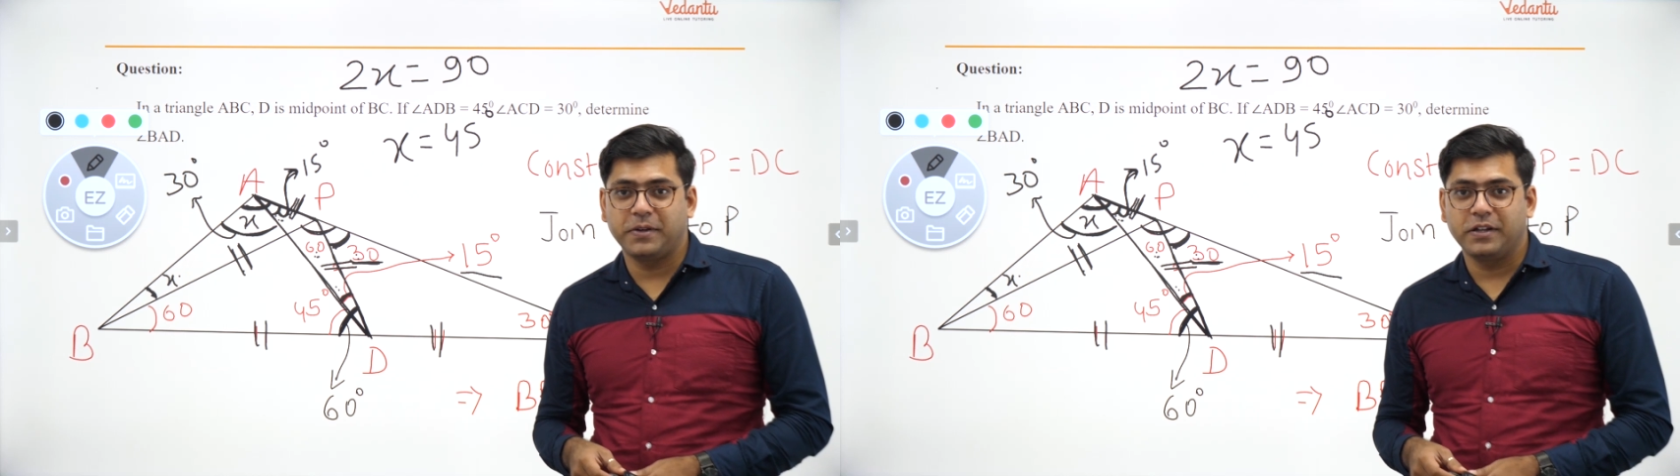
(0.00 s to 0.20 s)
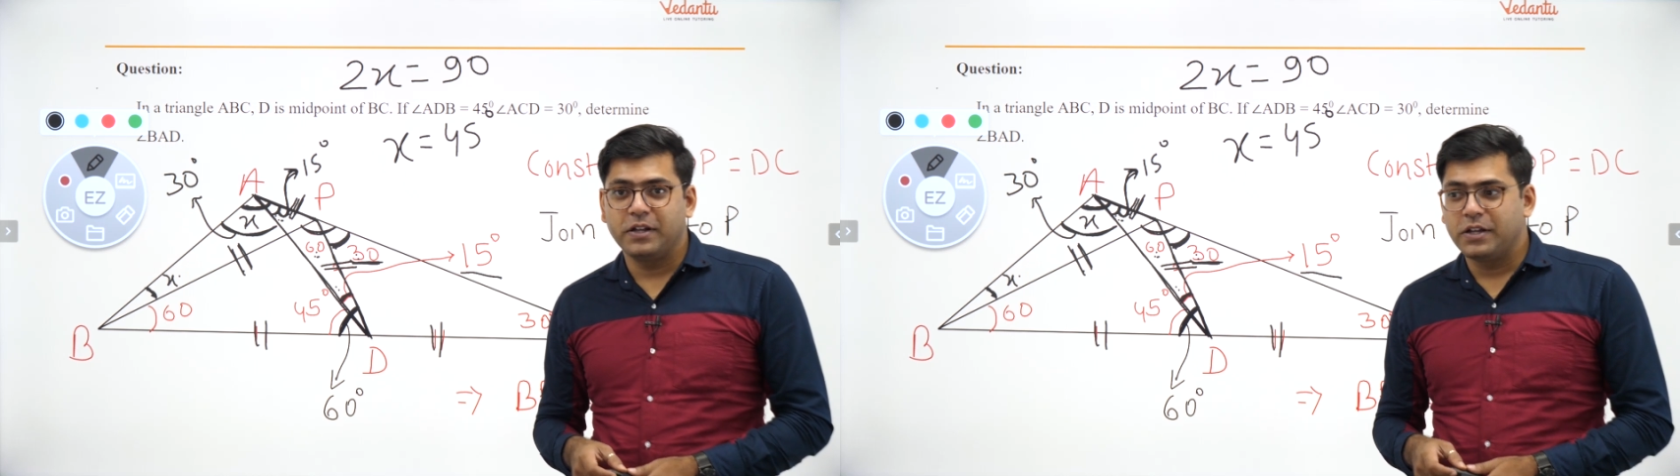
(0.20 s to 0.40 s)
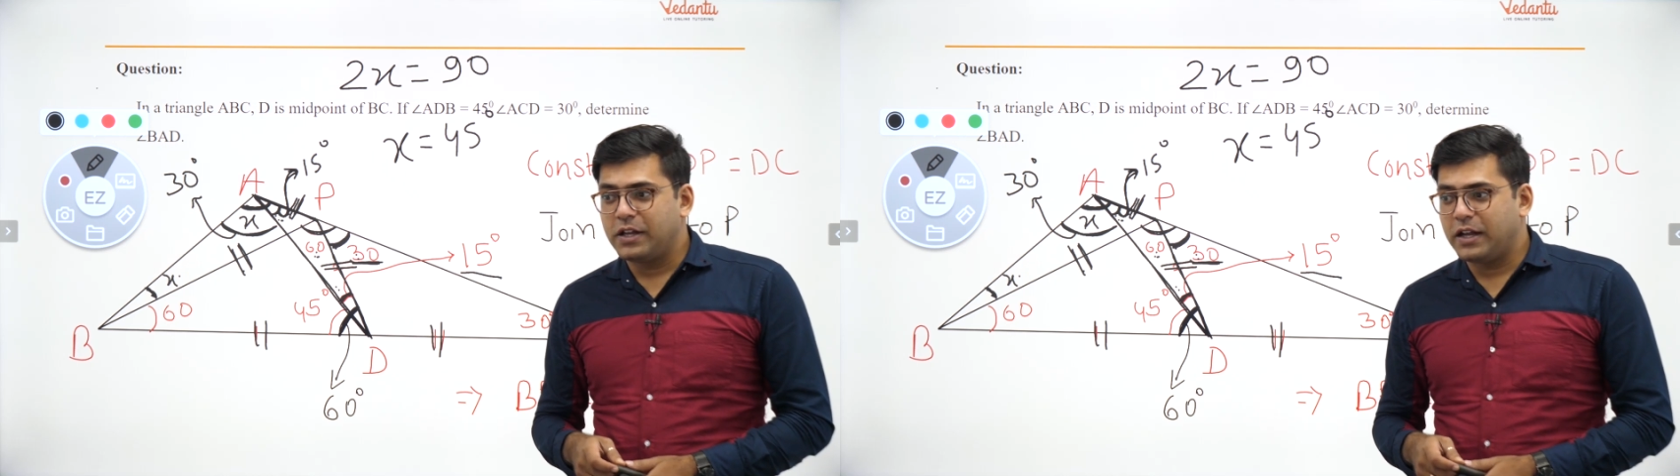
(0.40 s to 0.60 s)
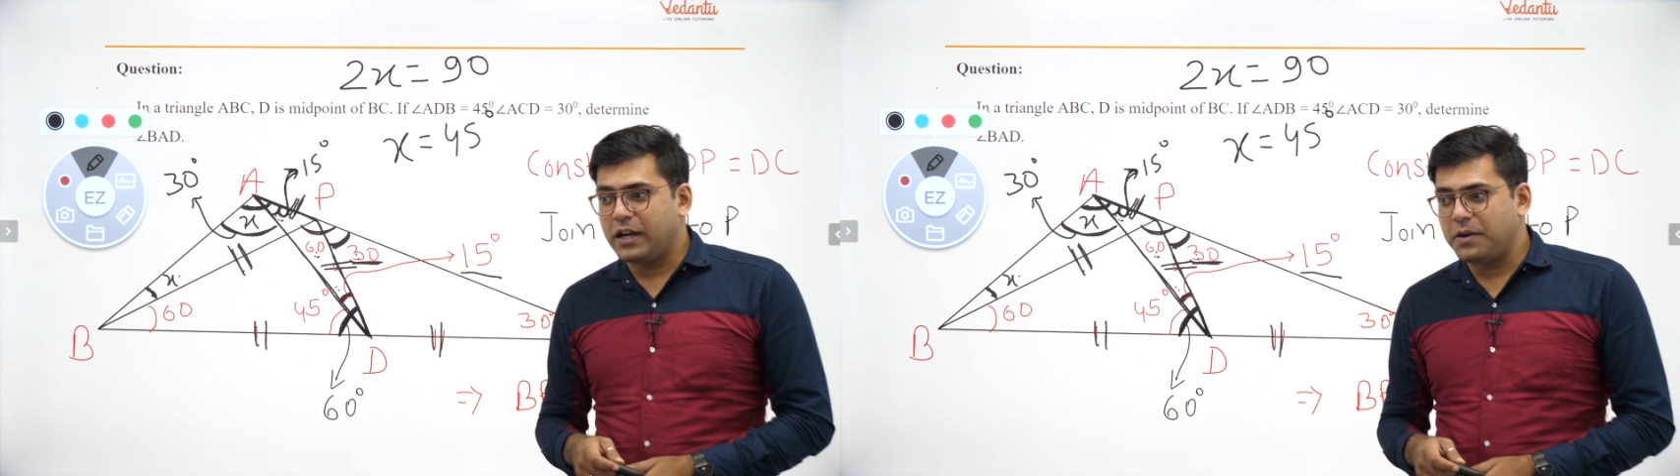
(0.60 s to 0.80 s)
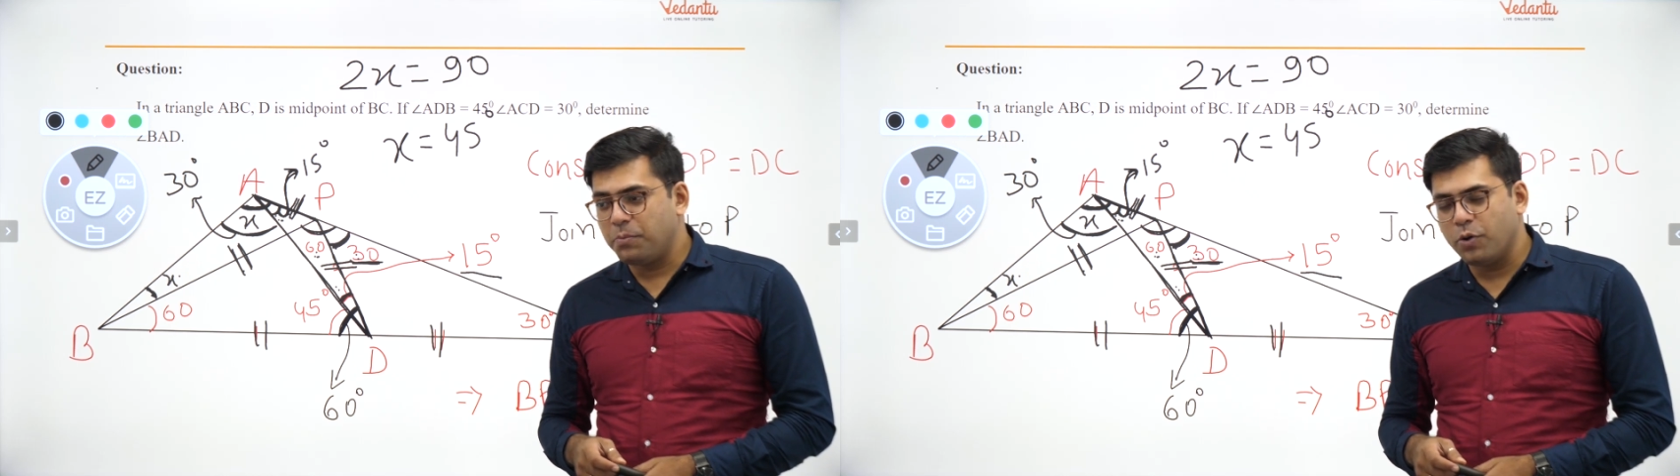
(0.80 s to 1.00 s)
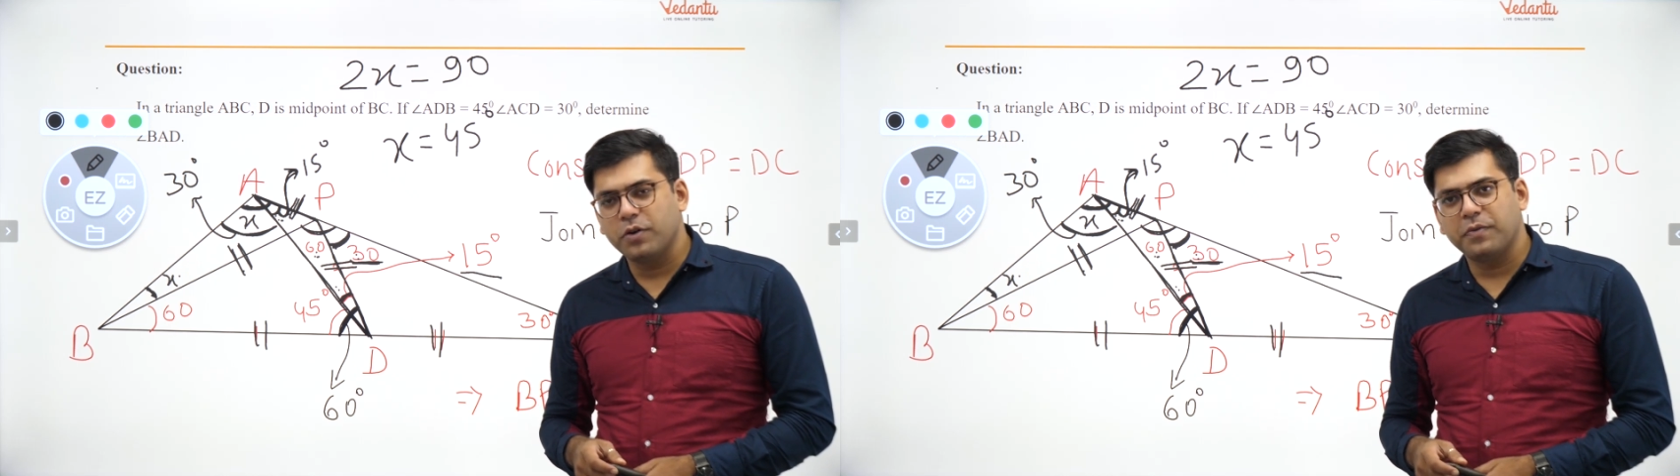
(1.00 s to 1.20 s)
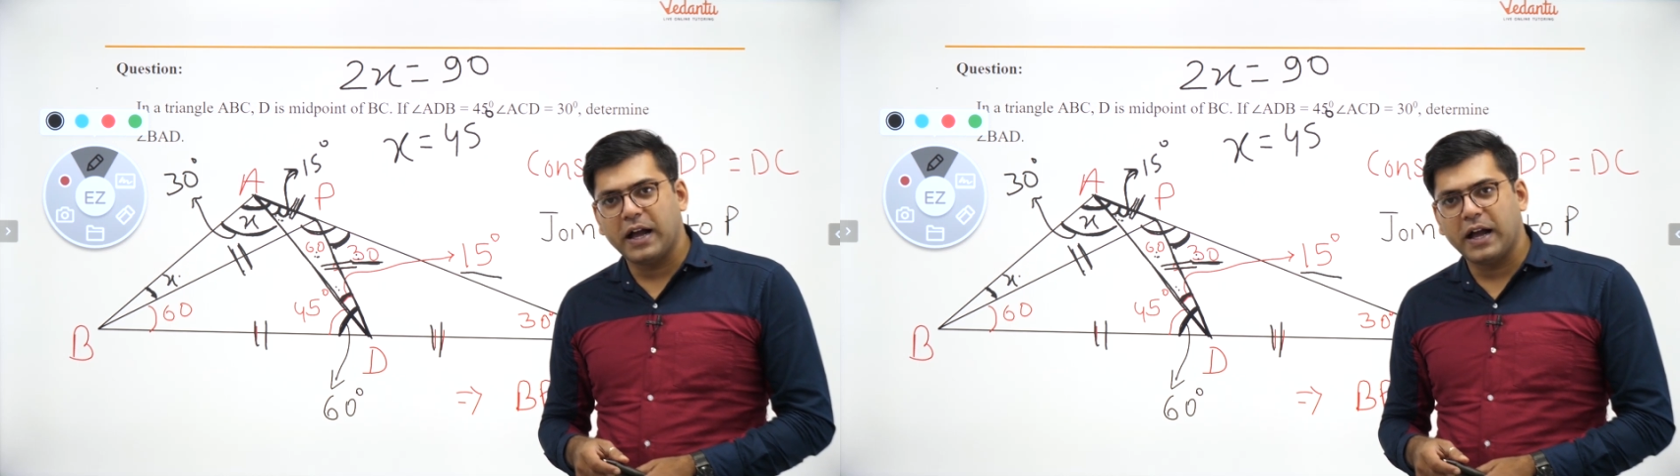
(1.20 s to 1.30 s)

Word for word: me. And board